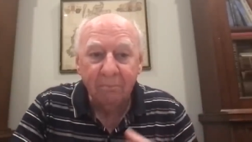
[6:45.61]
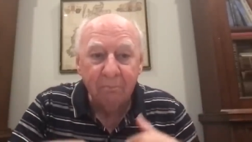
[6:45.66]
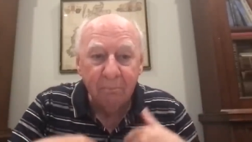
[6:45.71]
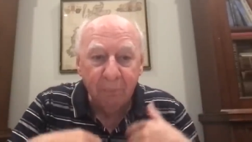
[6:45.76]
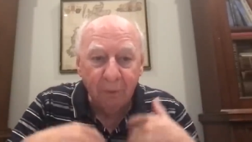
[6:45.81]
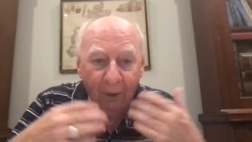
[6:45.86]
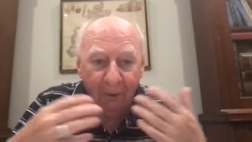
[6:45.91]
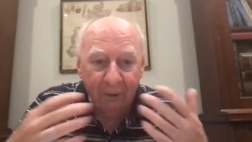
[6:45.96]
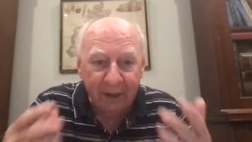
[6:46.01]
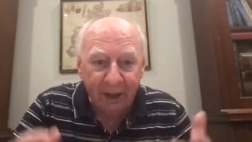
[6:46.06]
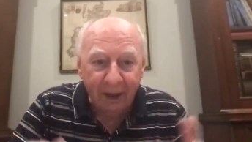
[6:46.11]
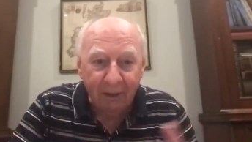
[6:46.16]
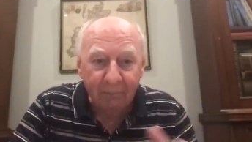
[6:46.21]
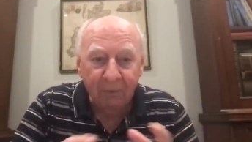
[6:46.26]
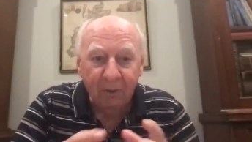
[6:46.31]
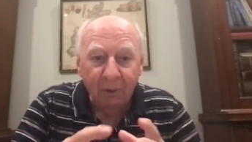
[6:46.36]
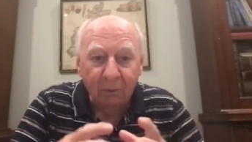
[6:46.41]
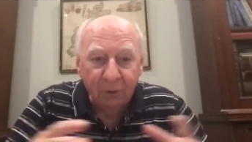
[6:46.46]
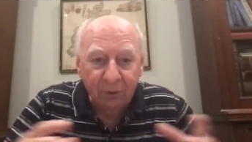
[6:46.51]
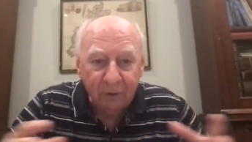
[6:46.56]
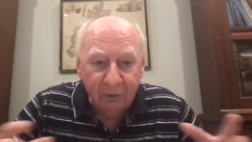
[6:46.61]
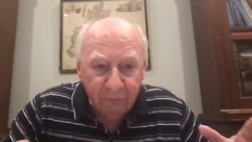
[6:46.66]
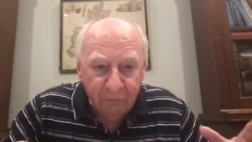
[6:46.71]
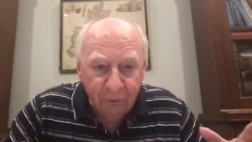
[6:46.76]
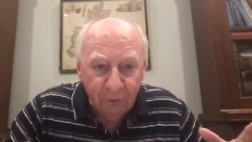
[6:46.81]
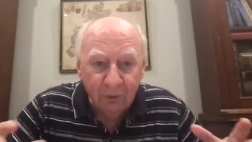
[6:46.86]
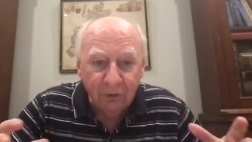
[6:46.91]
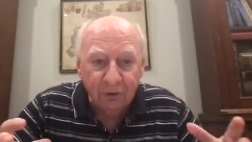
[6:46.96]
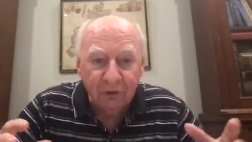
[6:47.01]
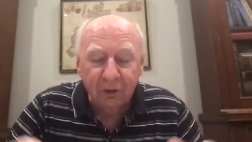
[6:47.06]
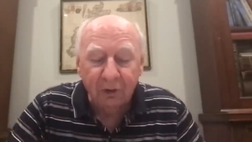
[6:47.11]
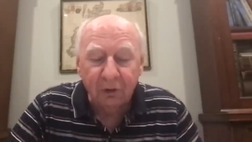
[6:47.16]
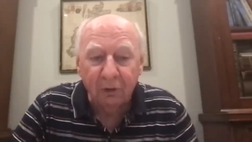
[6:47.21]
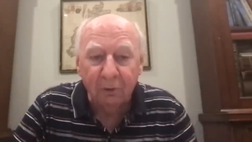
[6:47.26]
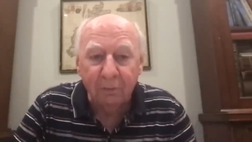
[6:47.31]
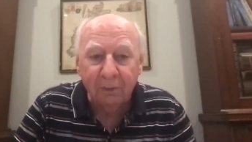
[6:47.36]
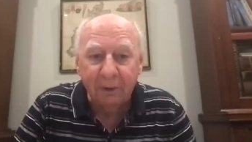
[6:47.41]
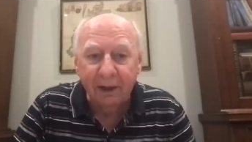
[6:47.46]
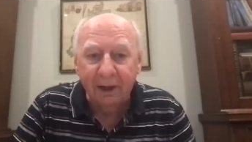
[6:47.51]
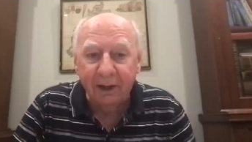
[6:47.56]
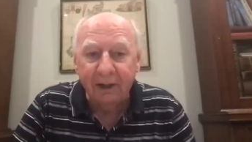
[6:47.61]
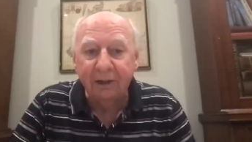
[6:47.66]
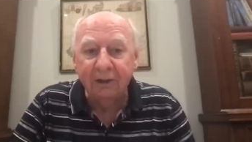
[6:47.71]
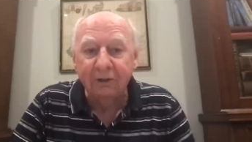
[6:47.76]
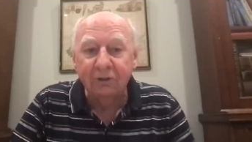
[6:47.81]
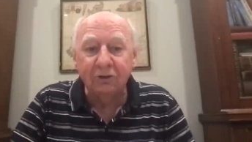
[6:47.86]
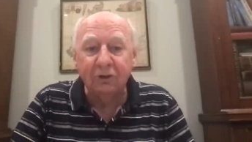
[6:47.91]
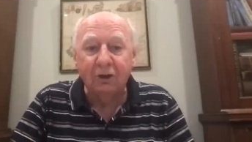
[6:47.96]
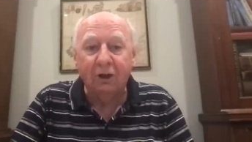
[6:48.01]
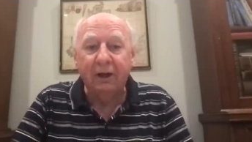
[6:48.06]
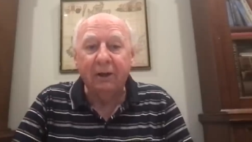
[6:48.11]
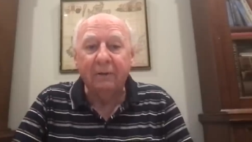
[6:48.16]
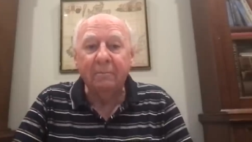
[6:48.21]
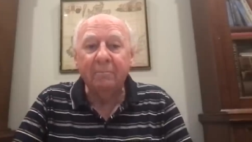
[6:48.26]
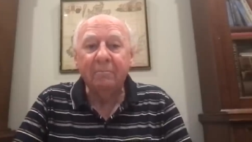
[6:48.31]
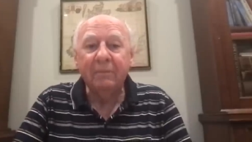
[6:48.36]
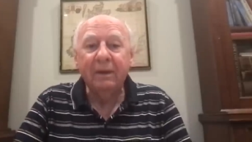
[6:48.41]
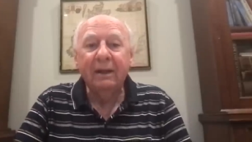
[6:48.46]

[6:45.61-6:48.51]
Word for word: blowing up with the fluids accumulating inside it.